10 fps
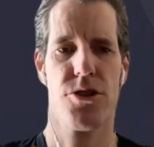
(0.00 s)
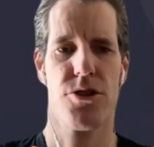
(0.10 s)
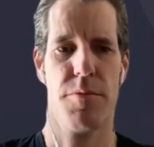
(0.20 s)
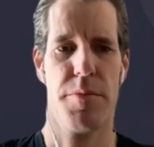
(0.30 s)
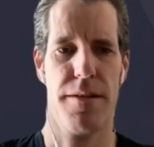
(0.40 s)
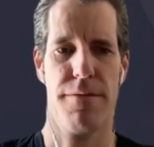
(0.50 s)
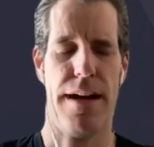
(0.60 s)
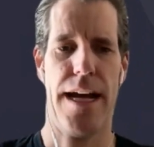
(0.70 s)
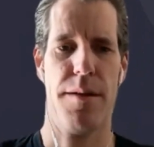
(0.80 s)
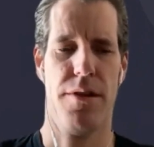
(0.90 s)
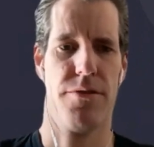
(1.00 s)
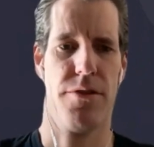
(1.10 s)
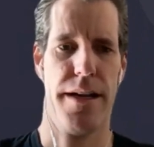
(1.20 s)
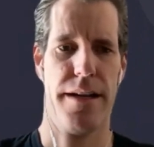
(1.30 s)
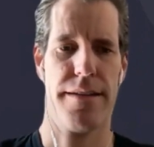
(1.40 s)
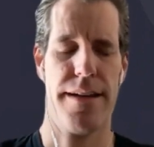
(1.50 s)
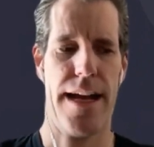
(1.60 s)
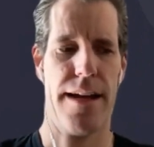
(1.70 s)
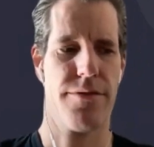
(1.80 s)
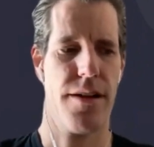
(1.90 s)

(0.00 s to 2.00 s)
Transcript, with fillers: should be viable for an ETF.